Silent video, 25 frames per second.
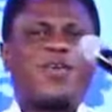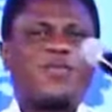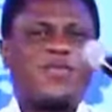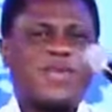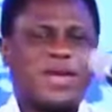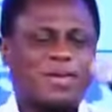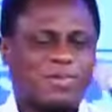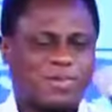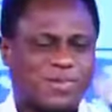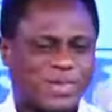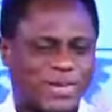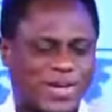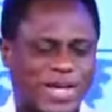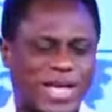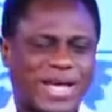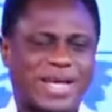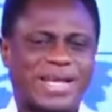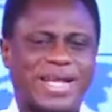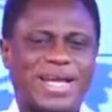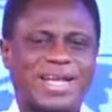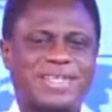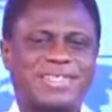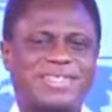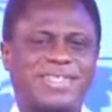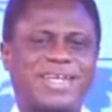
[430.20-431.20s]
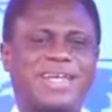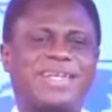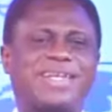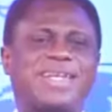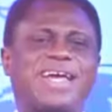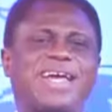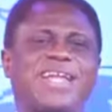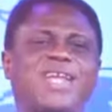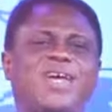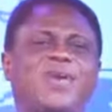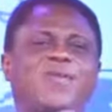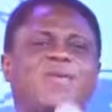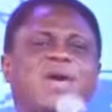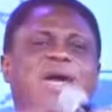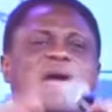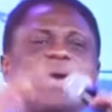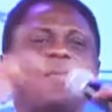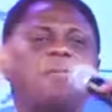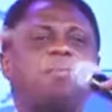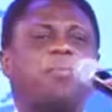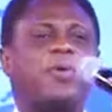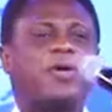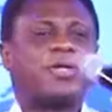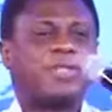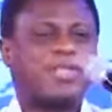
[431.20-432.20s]
all of them together, saying that they
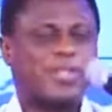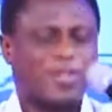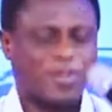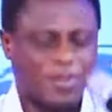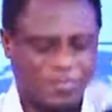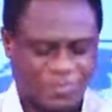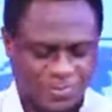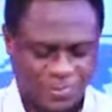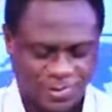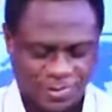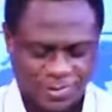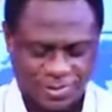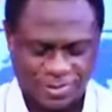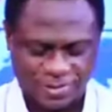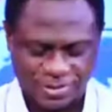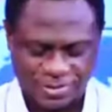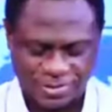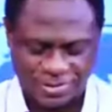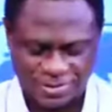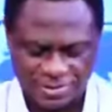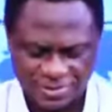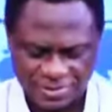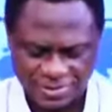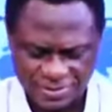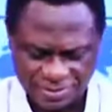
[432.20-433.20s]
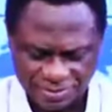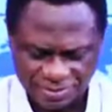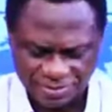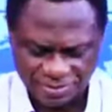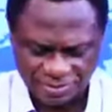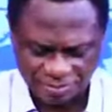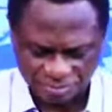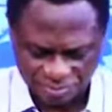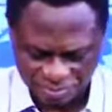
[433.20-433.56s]
were a body of laws.